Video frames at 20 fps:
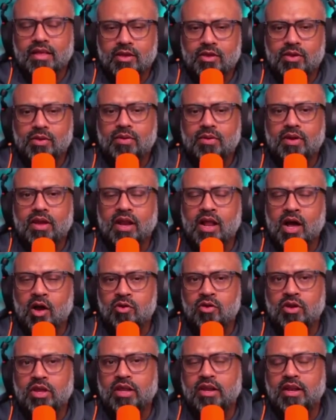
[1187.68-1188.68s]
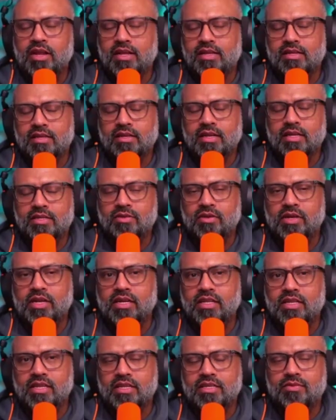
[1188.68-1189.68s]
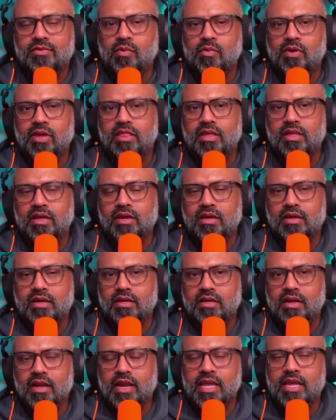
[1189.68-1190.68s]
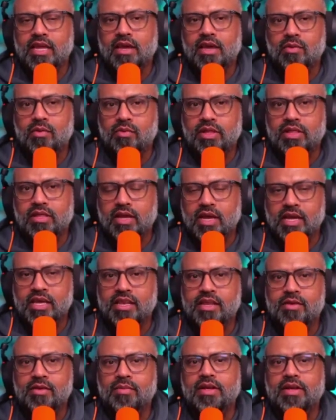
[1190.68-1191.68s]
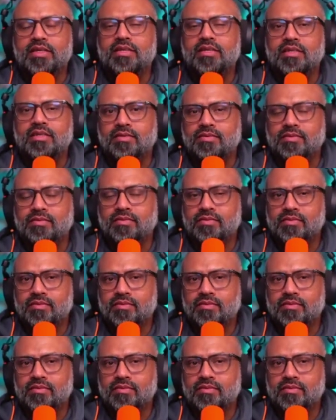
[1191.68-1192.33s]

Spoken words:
Thank you. And how you can resonate this with, link here with agreements?